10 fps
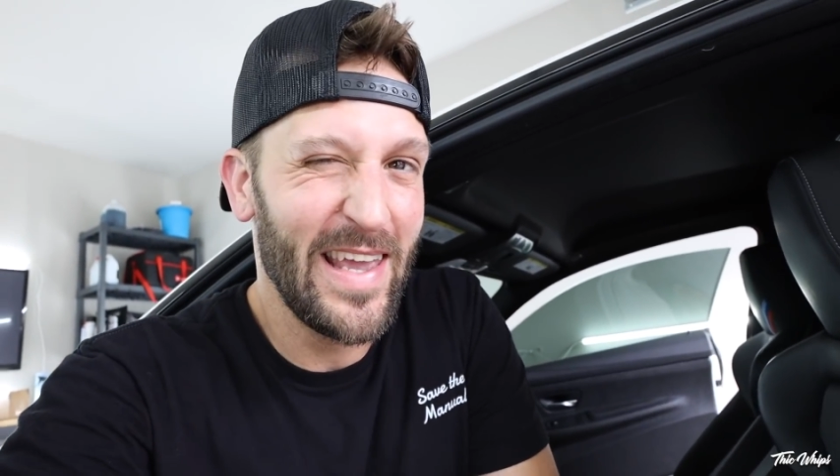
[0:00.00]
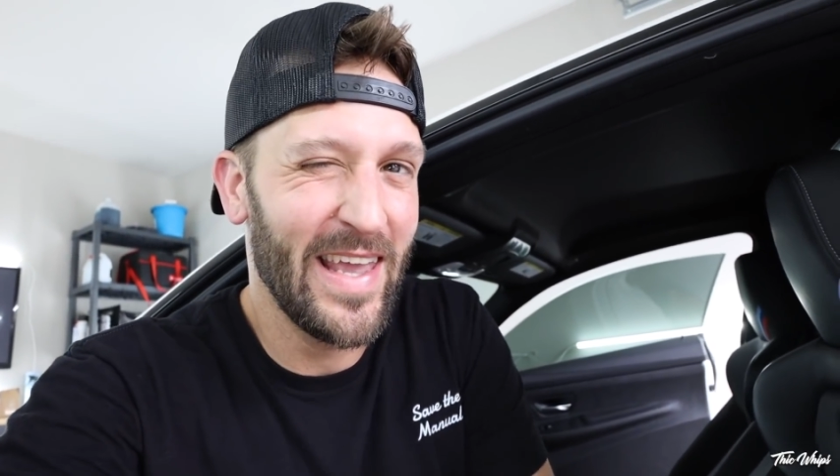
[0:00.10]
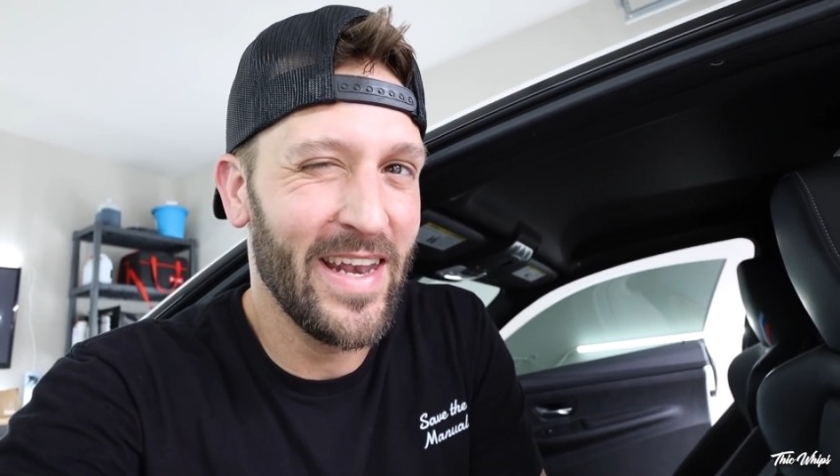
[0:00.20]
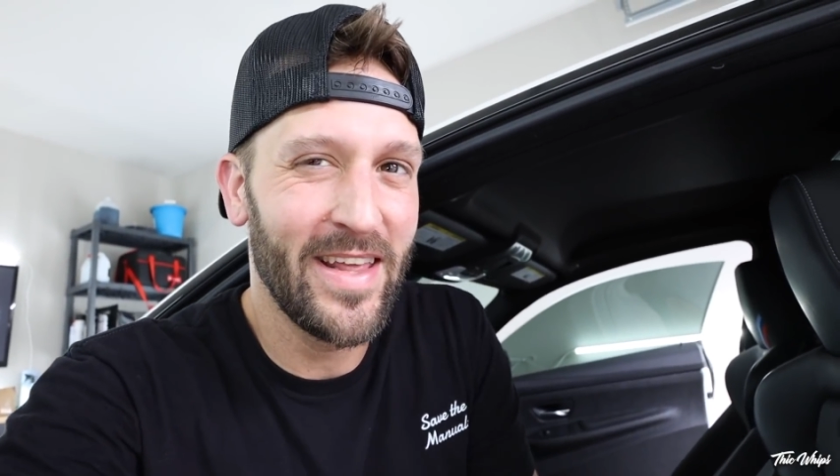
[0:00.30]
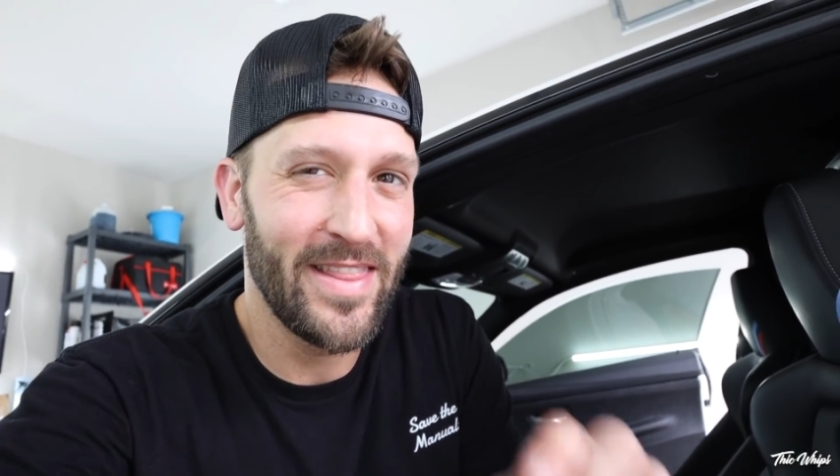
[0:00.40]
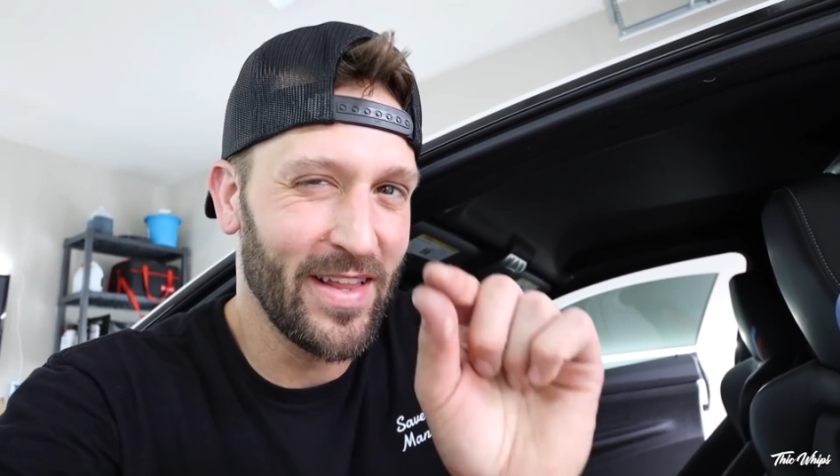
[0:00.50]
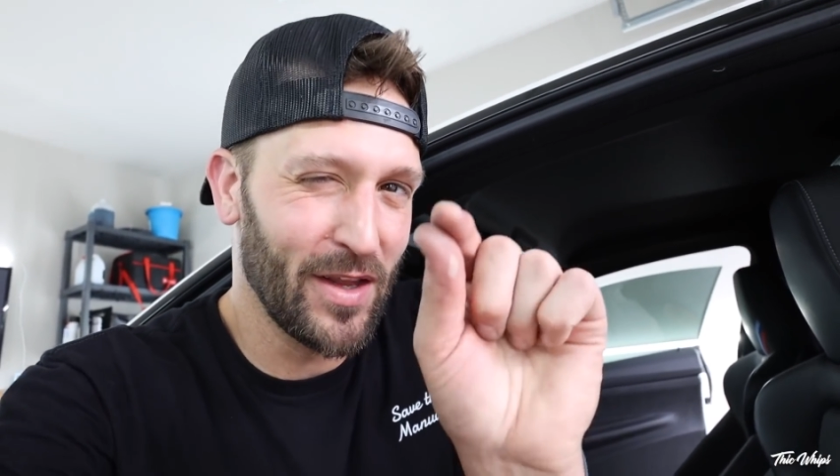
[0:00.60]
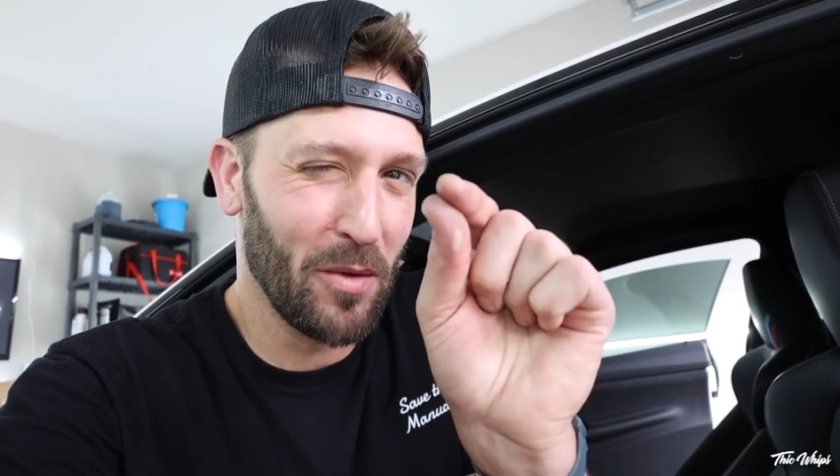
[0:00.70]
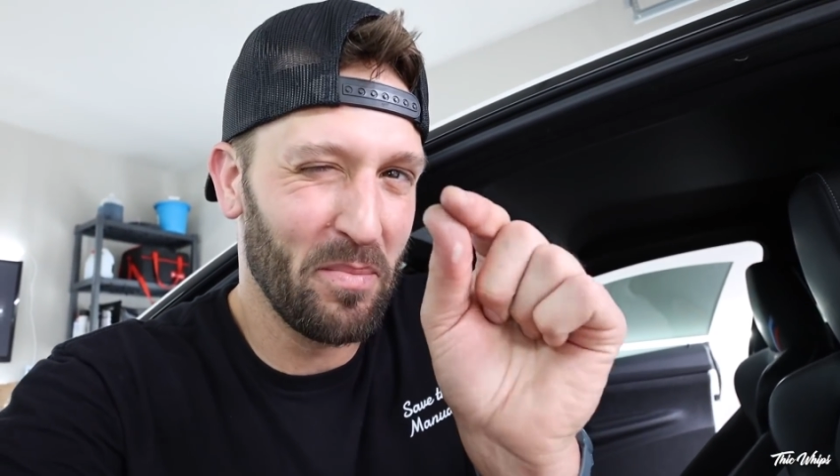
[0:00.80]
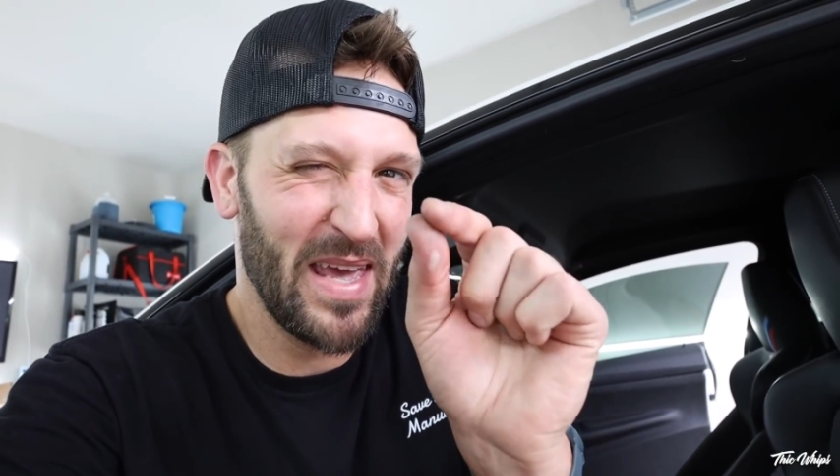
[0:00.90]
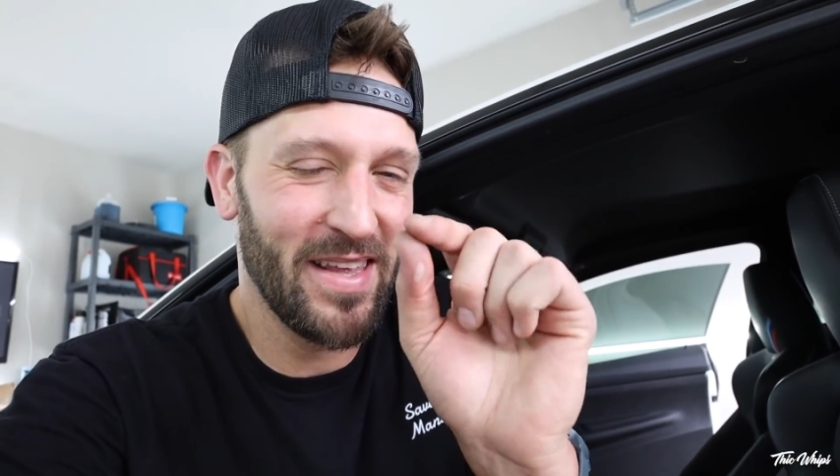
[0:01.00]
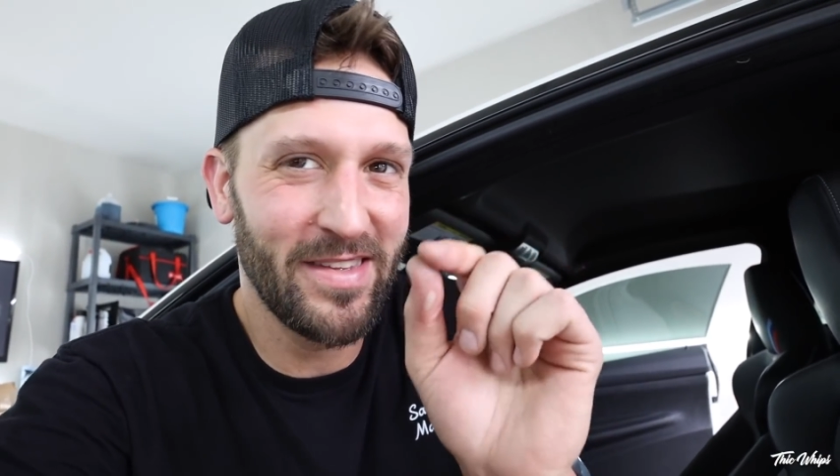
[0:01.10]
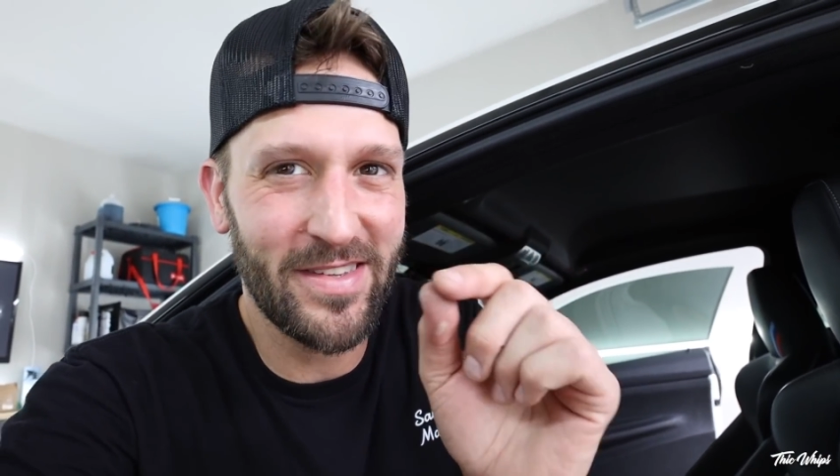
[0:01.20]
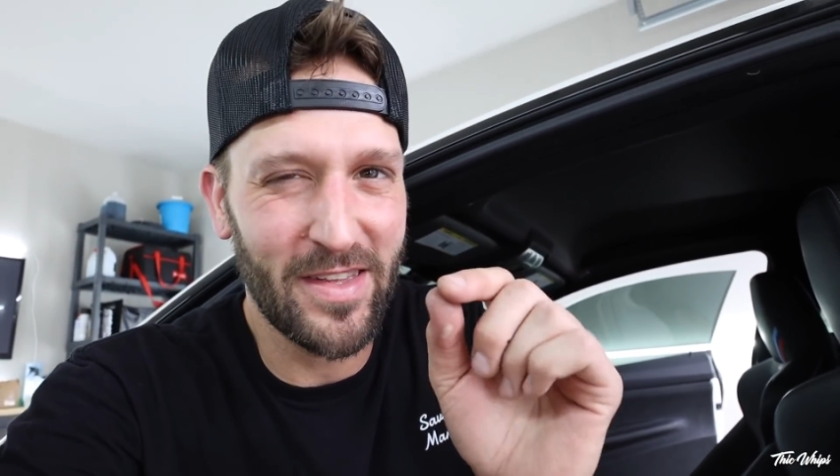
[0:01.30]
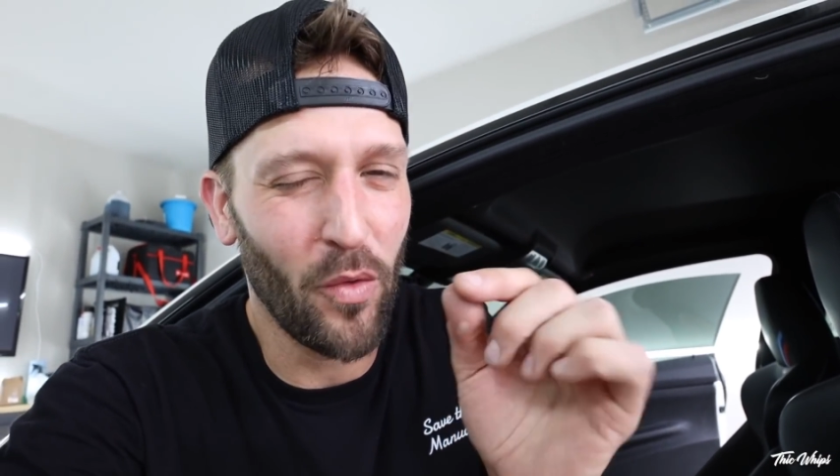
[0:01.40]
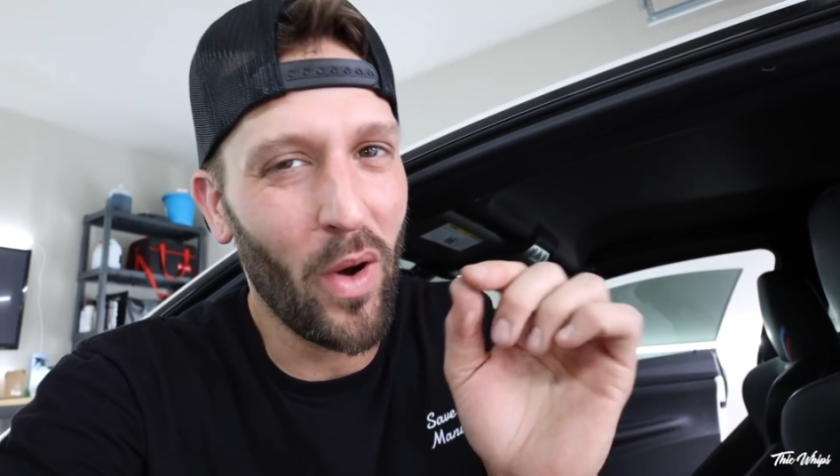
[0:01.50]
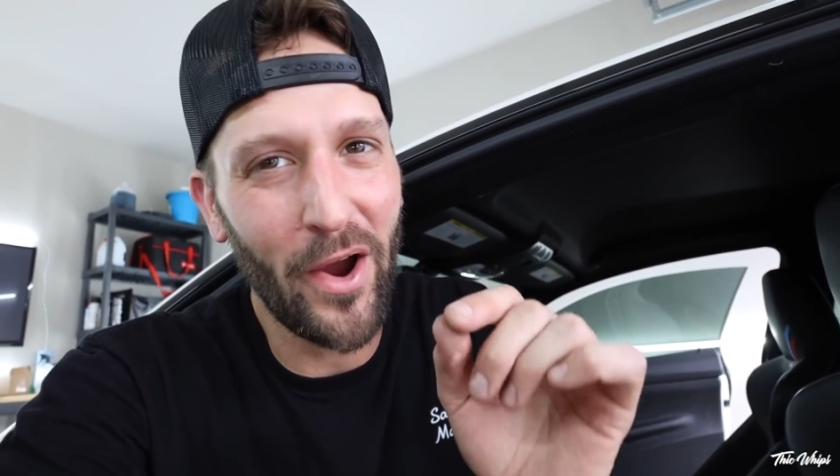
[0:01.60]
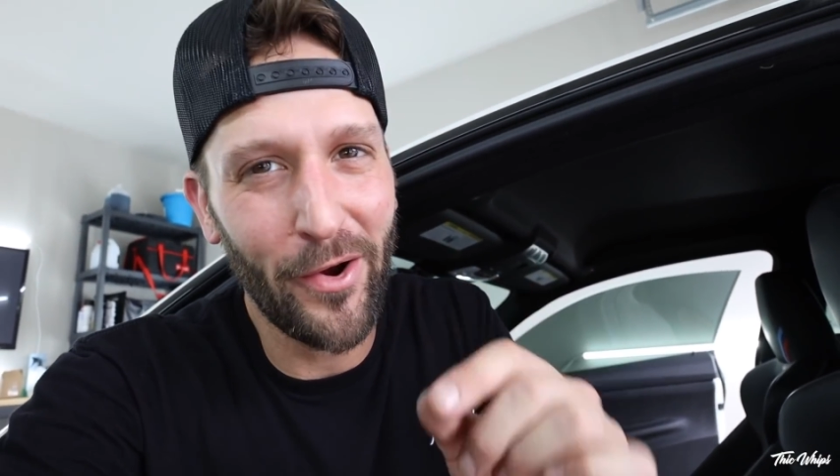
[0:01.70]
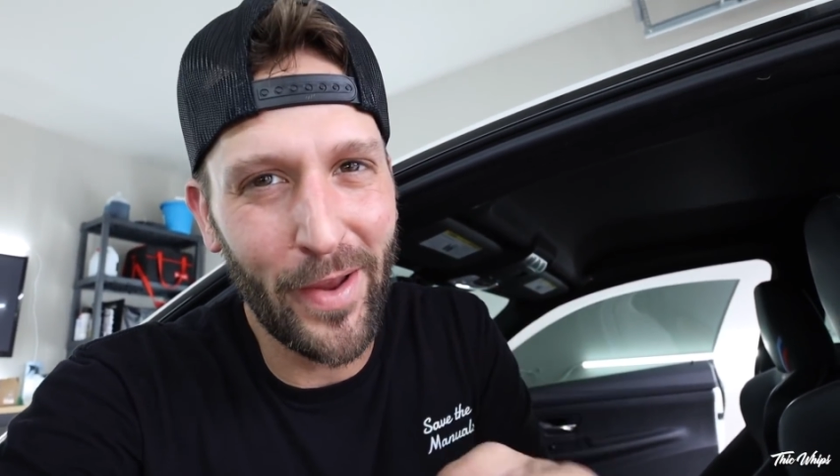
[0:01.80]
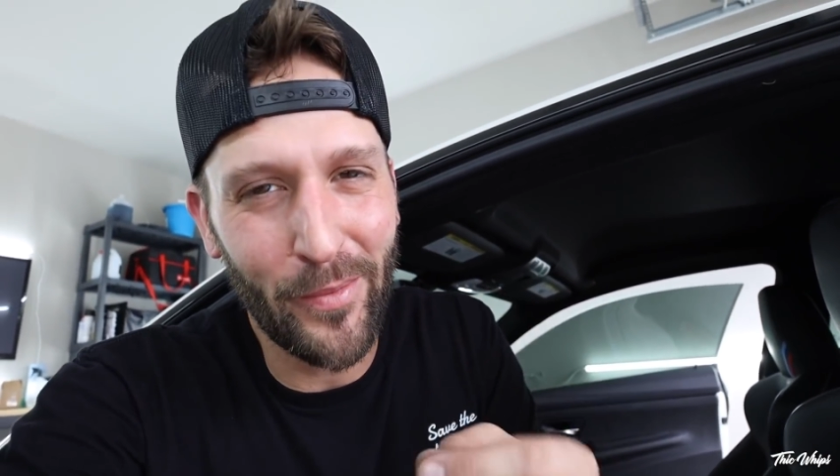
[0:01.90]
in the little pins and the
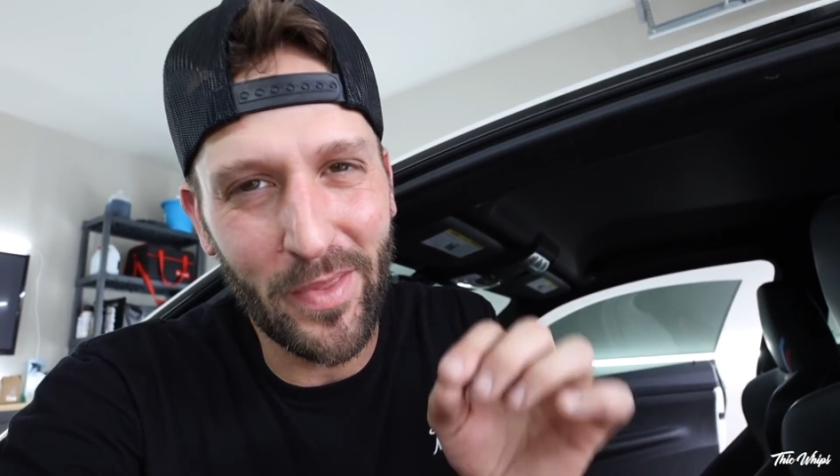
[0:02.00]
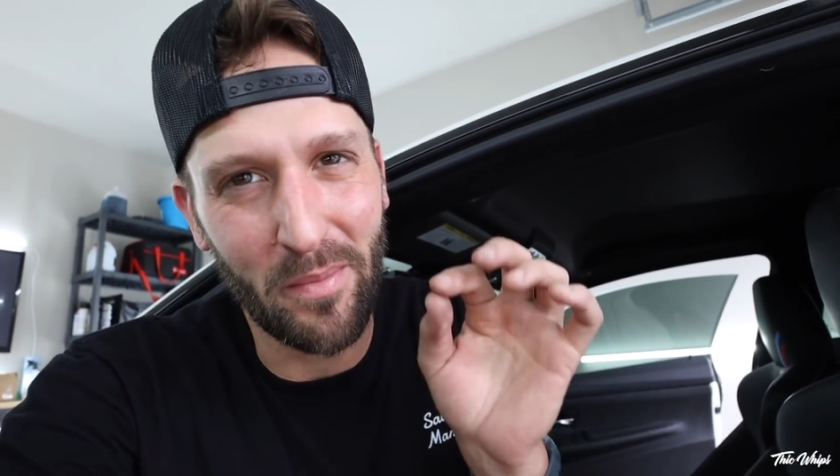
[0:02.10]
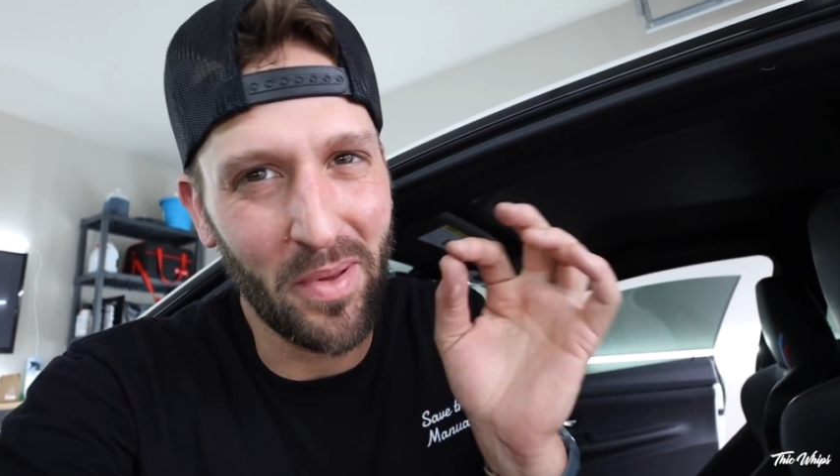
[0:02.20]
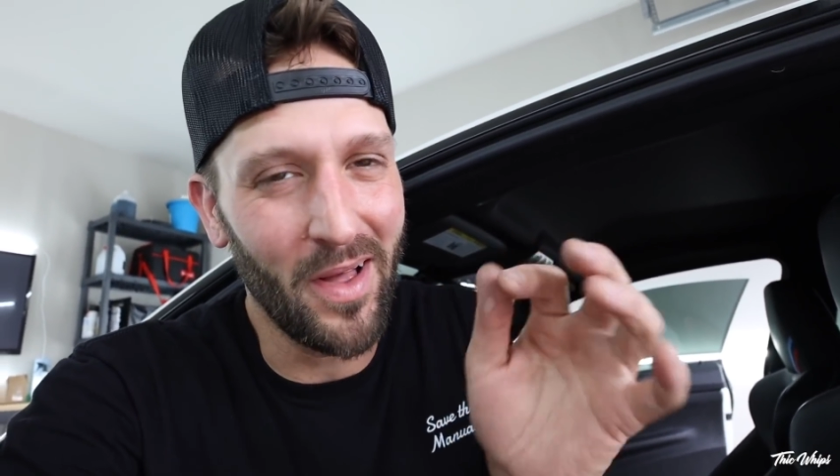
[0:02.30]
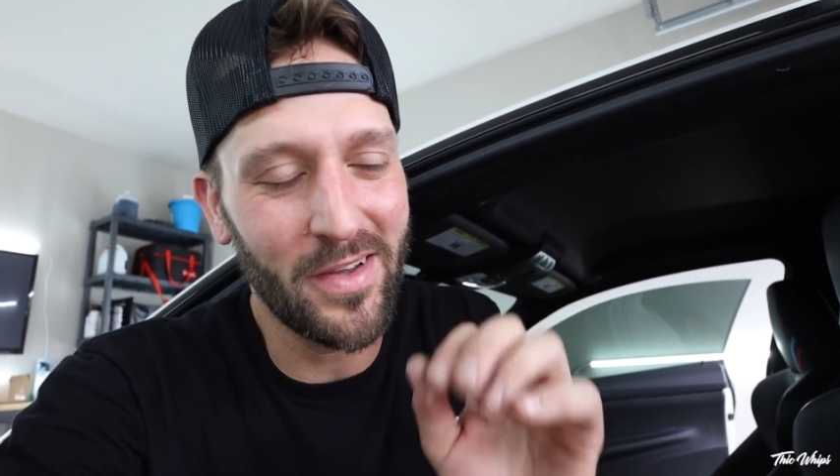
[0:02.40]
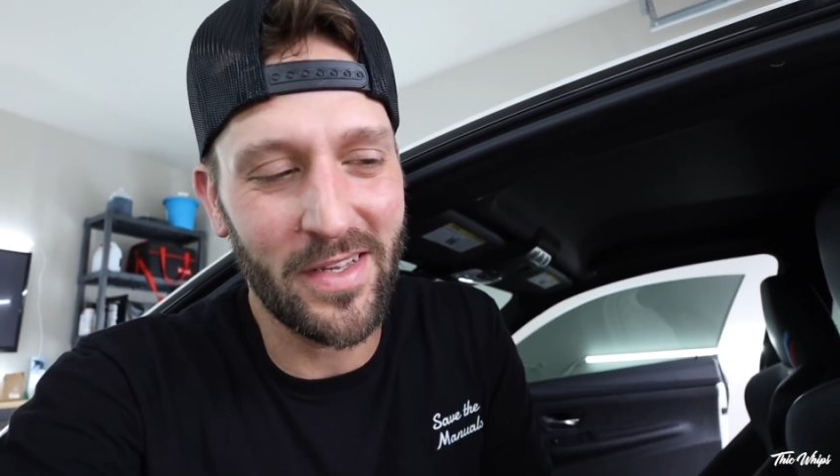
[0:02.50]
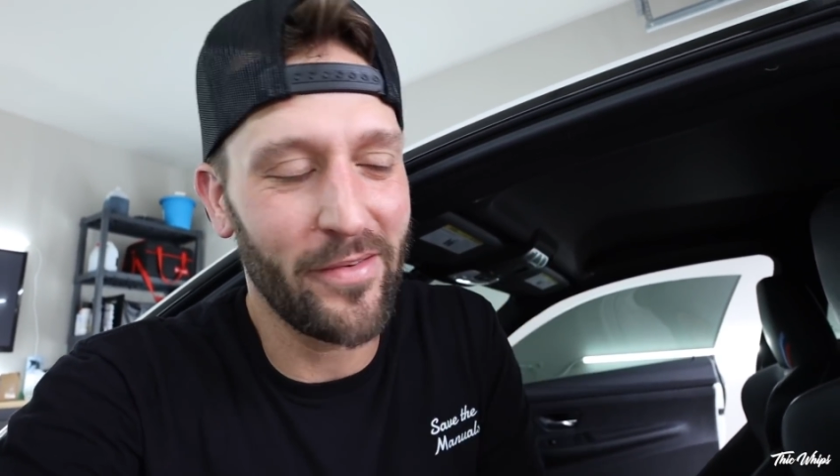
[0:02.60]
wiring with the plugs and